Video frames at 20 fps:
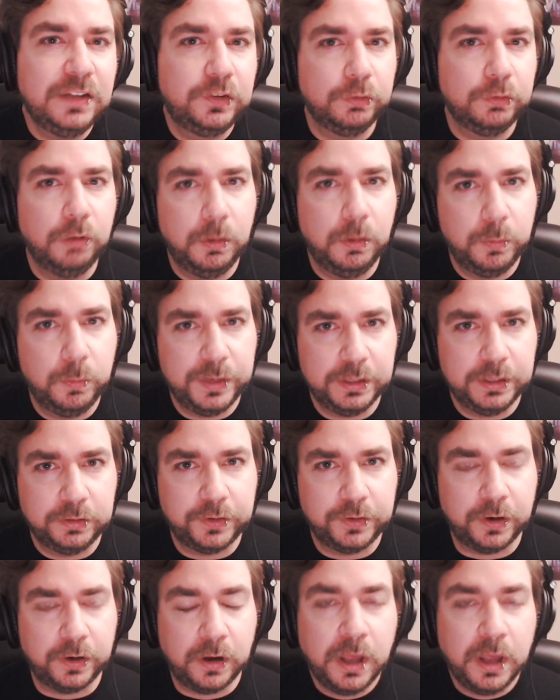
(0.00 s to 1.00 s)
a dual
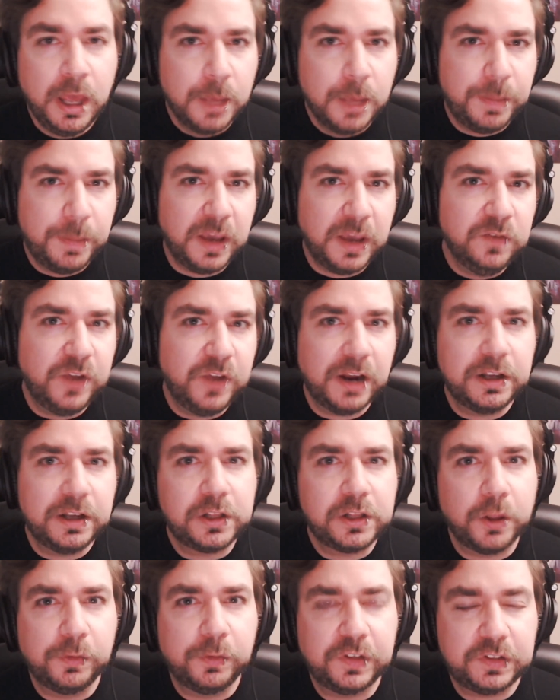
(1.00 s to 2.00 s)
wielder, pay very
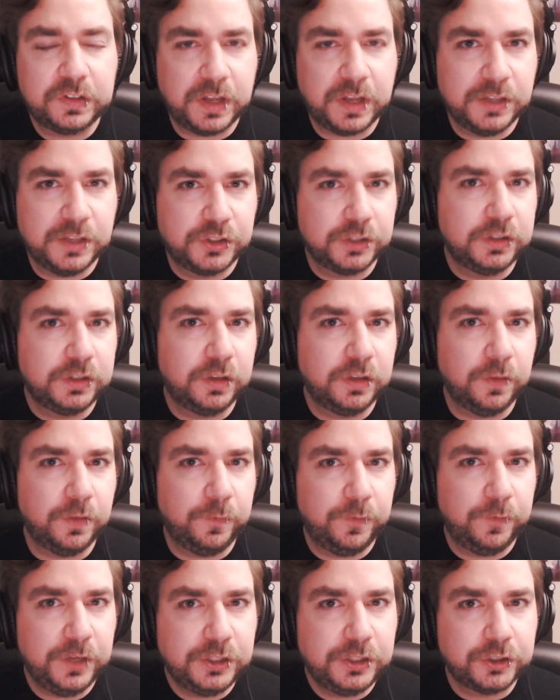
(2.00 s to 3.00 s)
close attention to the
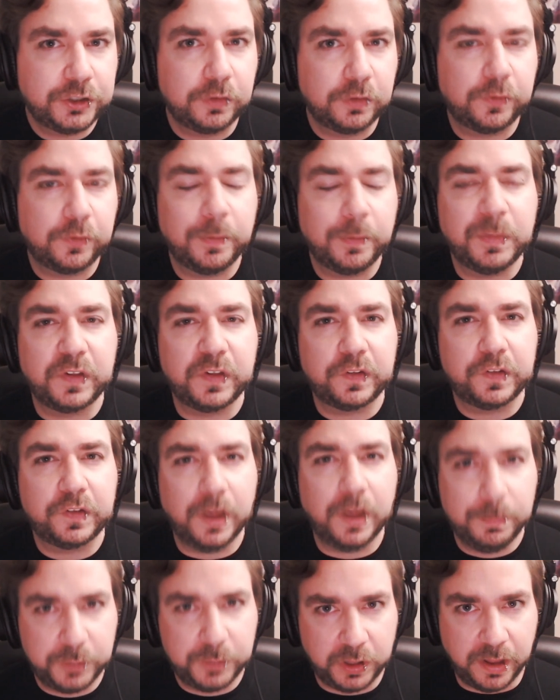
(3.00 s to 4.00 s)
features from the
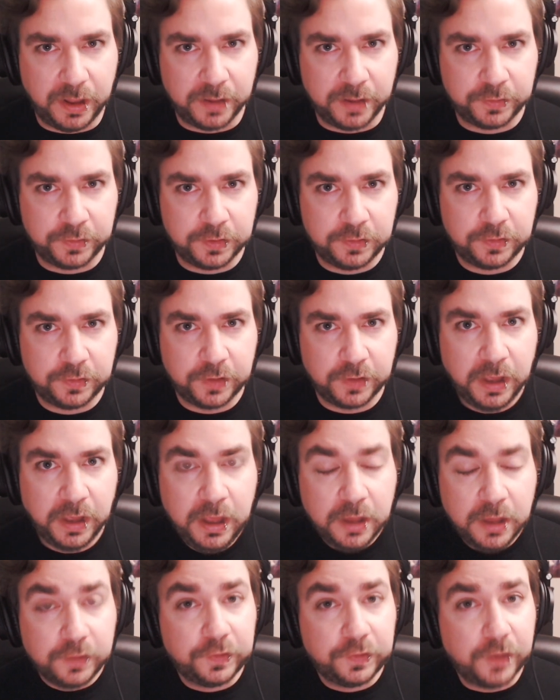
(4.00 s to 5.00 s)
subclasses.
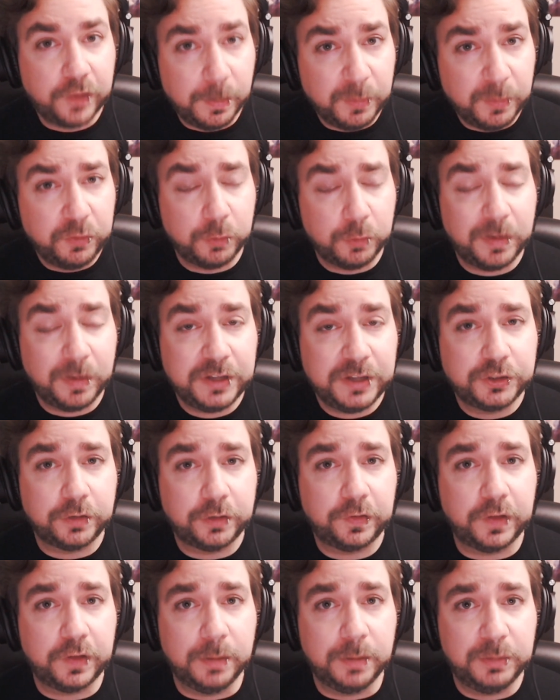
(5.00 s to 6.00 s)
Some of the Ranger
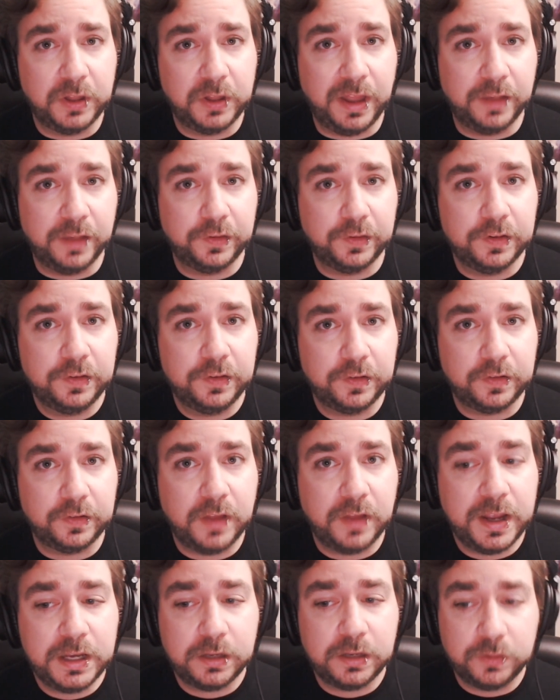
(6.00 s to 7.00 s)
subclasses,
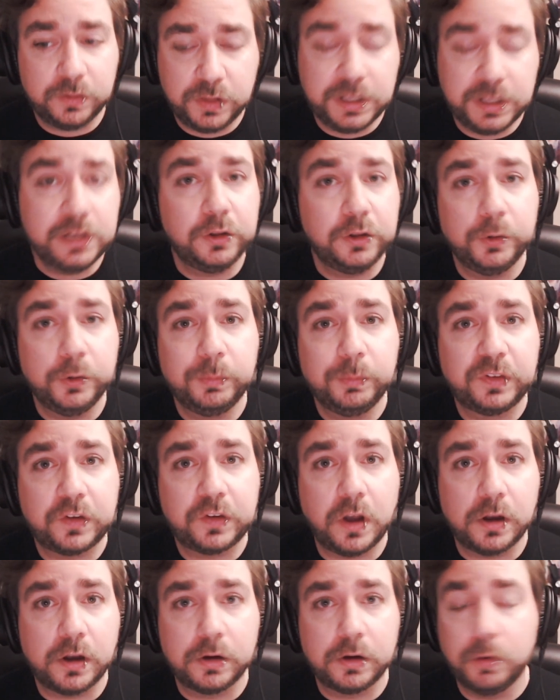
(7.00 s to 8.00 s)
like the
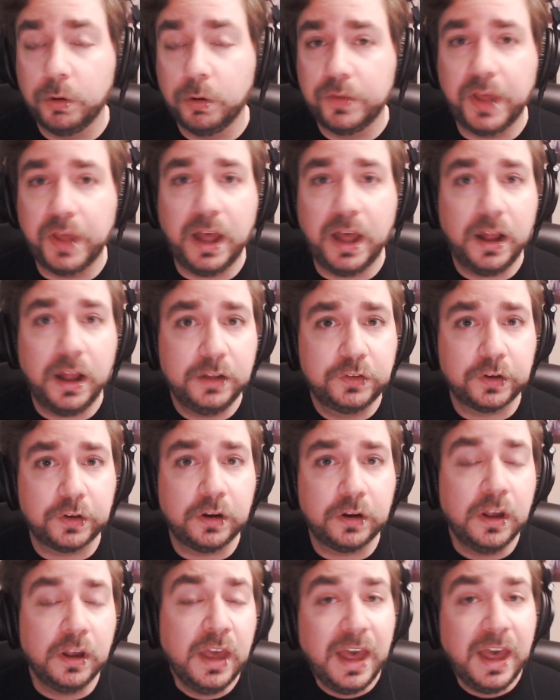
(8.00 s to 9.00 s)
Gloomstalker or the
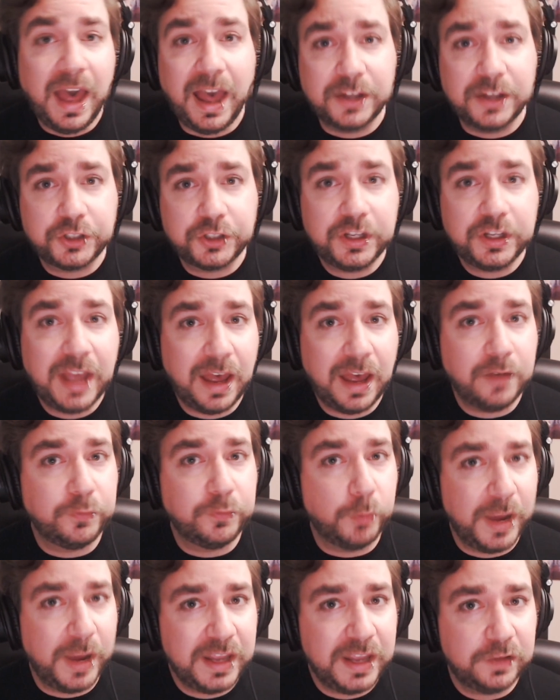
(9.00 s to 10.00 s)
Hunter, actually
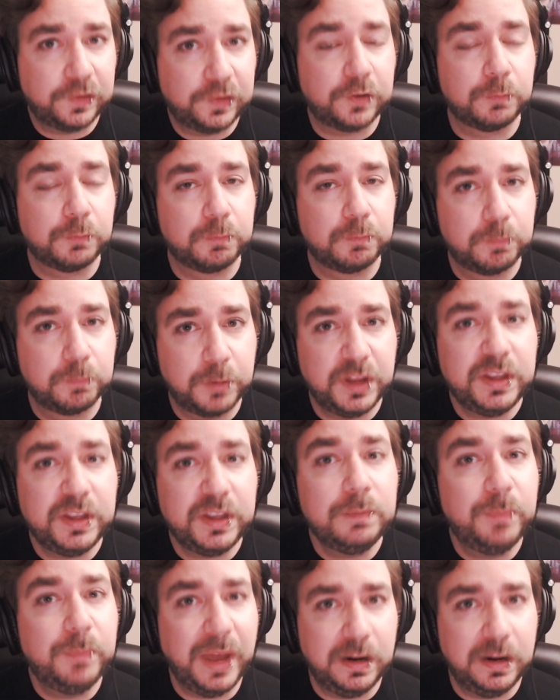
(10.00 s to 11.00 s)
have ways to
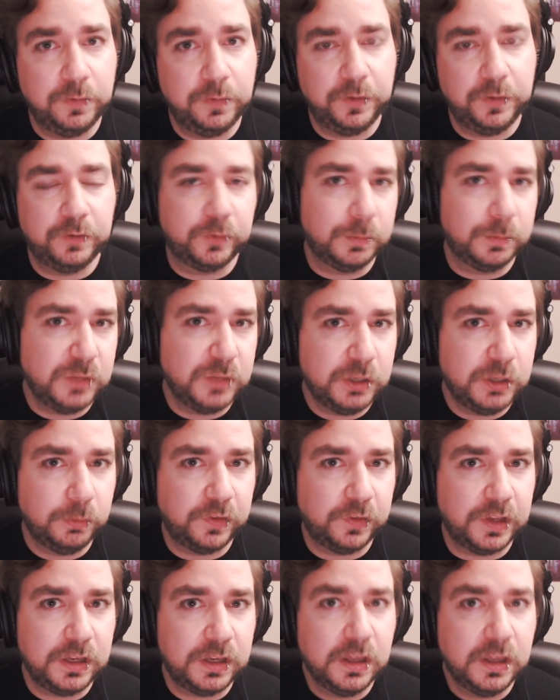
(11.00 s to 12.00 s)
really benefit from
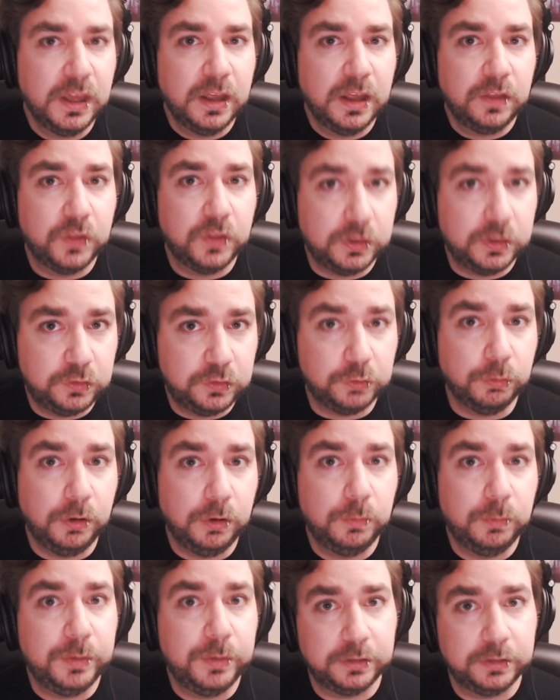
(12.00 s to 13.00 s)
using the
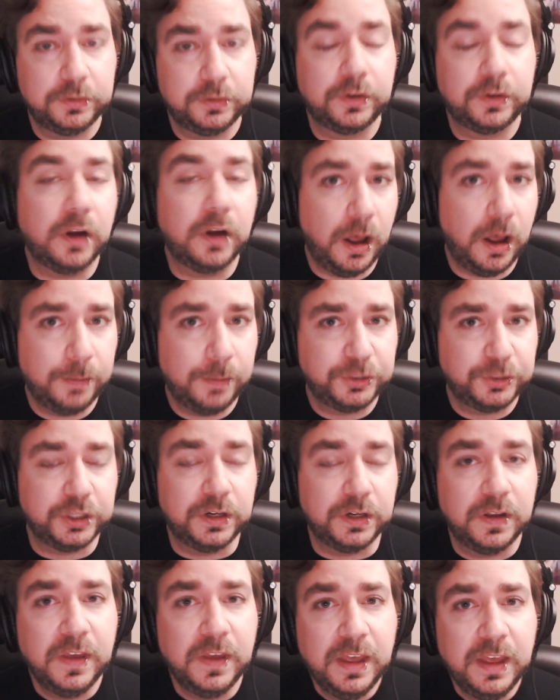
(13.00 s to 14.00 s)
dual wielder
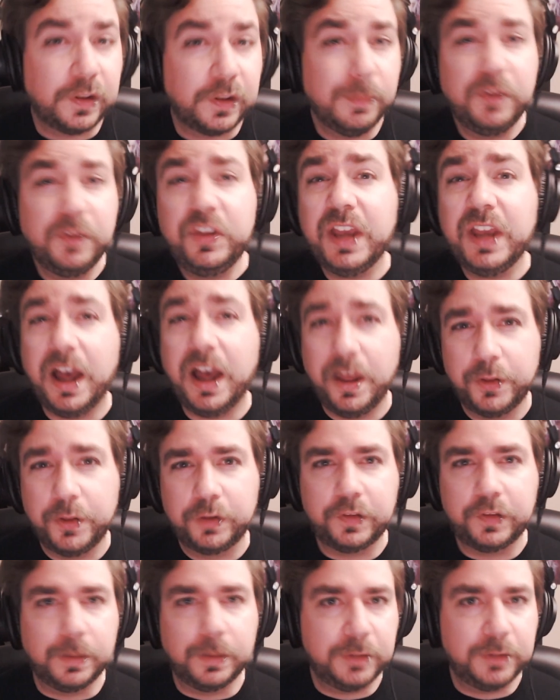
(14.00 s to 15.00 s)
option. Some of the other
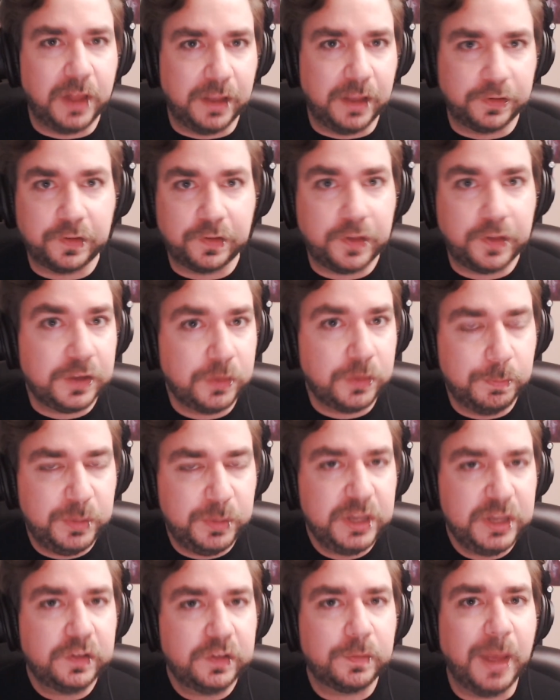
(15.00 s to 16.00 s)
subclasses, like the
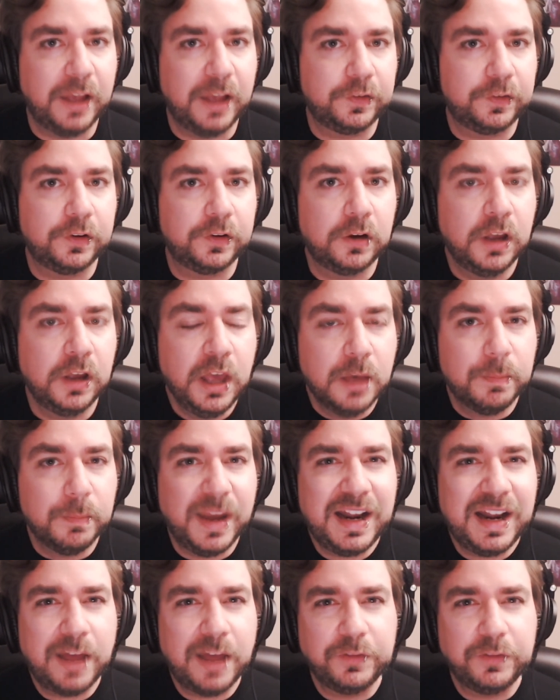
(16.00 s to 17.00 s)
Beastmaster,
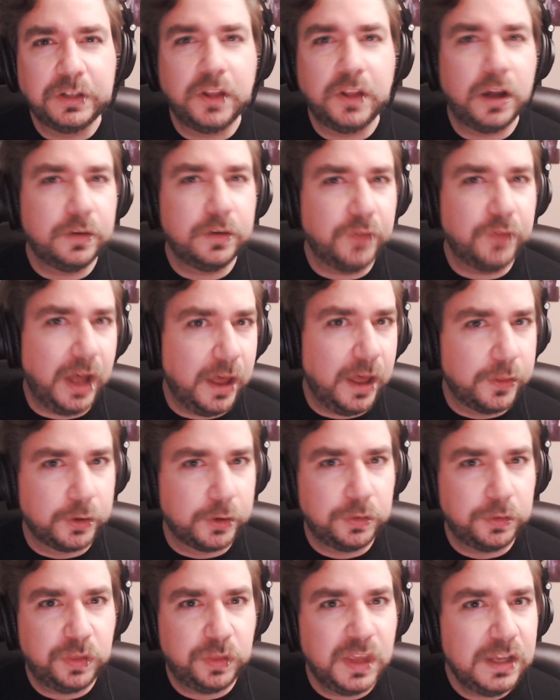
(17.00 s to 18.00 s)
might have a lot of
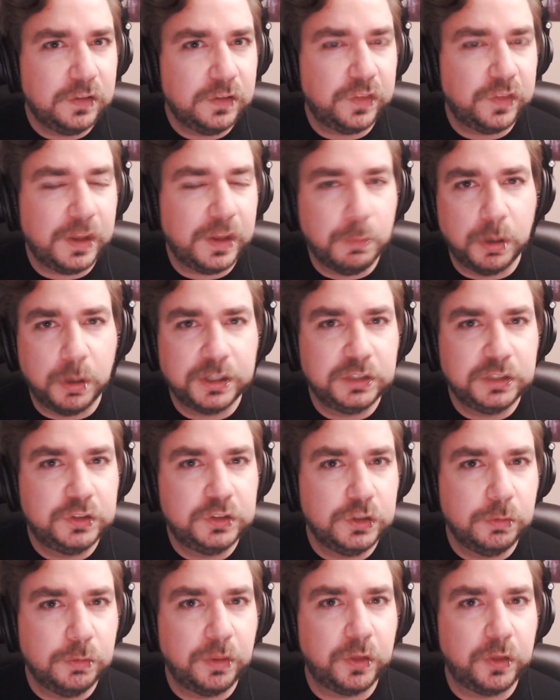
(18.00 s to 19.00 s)
other things they want to
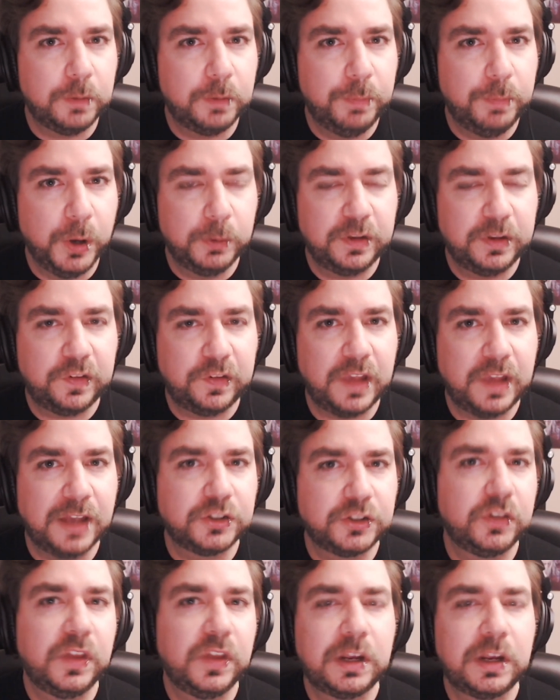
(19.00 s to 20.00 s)
do with their bonus
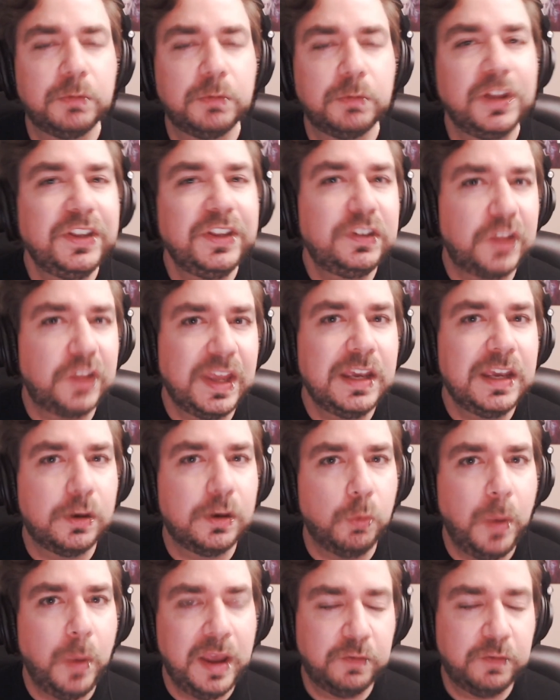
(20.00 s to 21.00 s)
action that can really take
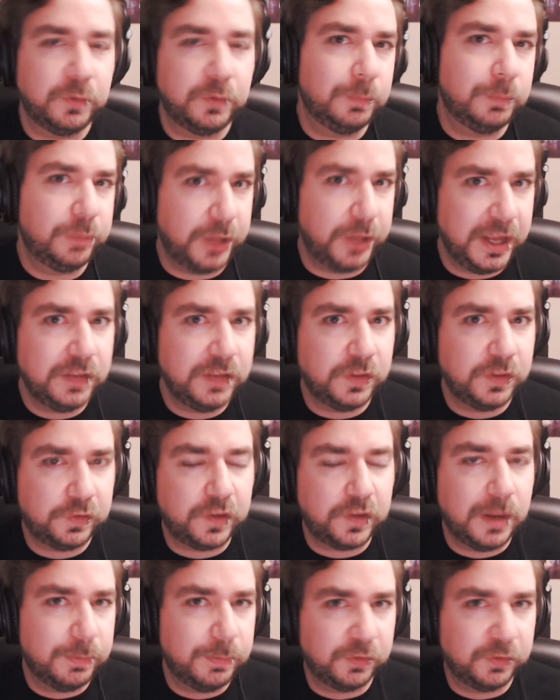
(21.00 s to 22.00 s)
away from playing this
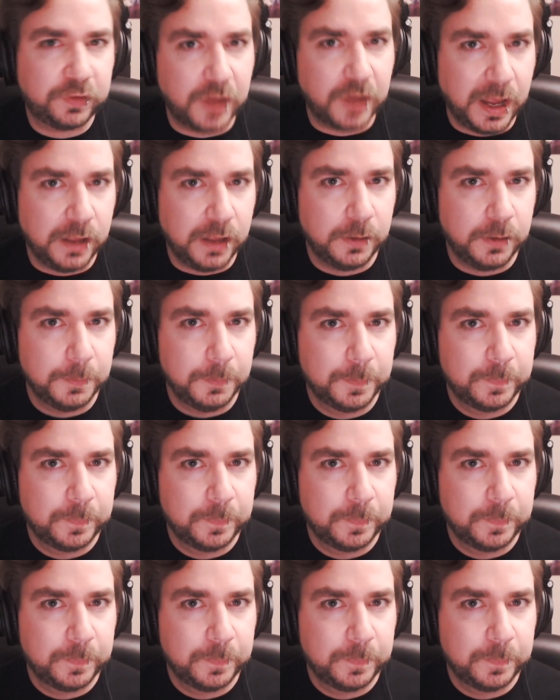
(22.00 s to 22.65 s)
type of style.